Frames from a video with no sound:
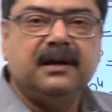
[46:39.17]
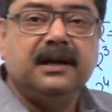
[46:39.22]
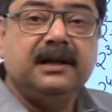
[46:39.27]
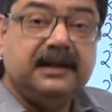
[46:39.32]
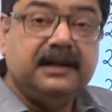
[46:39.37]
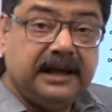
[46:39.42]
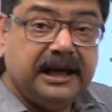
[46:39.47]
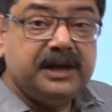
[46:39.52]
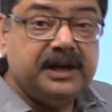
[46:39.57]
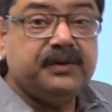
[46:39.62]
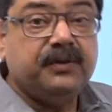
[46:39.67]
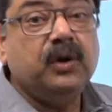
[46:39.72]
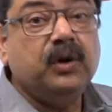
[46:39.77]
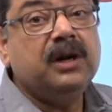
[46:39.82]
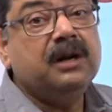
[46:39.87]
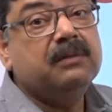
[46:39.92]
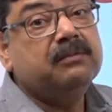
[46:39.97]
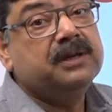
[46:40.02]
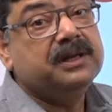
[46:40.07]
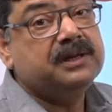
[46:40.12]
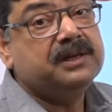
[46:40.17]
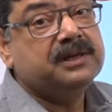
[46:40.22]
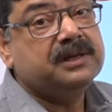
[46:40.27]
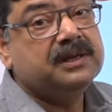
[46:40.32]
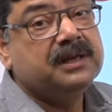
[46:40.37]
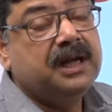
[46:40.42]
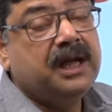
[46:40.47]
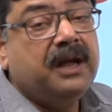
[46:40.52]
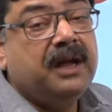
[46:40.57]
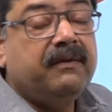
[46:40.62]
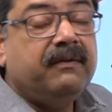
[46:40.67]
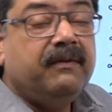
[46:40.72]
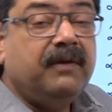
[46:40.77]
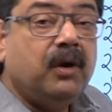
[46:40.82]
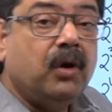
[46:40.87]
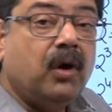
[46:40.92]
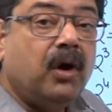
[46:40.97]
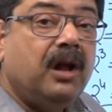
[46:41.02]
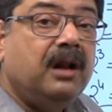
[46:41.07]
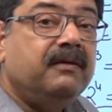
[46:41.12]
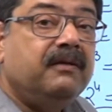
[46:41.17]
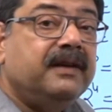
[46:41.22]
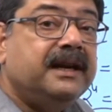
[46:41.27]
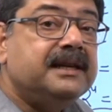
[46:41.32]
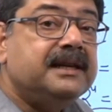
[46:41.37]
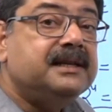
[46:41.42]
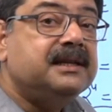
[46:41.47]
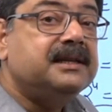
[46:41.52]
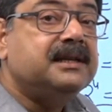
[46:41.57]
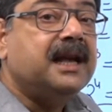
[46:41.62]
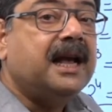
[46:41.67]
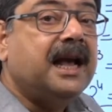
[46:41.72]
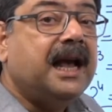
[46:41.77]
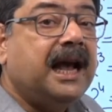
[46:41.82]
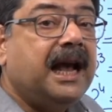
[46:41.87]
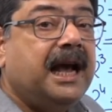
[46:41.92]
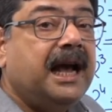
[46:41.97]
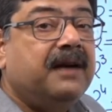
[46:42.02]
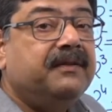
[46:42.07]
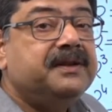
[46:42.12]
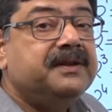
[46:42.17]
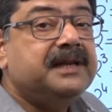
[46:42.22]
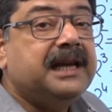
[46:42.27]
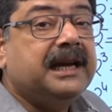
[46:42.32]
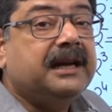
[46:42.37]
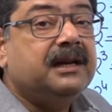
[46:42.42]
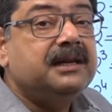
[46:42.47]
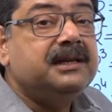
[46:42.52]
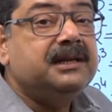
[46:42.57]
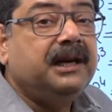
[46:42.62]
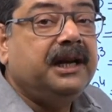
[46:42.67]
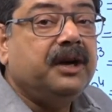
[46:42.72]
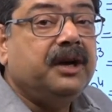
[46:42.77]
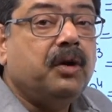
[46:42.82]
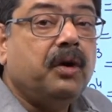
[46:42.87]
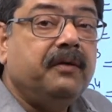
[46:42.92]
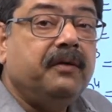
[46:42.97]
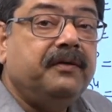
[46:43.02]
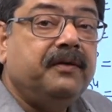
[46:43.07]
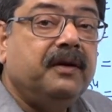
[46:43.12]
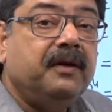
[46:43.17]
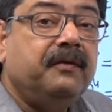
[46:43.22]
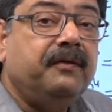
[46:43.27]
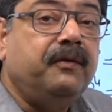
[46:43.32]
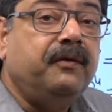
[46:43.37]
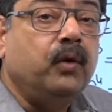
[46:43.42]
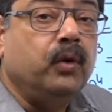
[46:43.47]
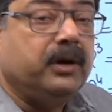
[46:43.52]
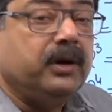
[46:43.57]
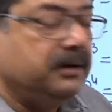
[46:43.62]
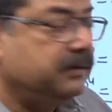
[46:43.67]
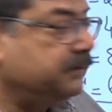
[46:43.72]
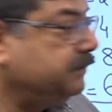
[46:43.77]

These 4 numbers will always have cyclicity of 4.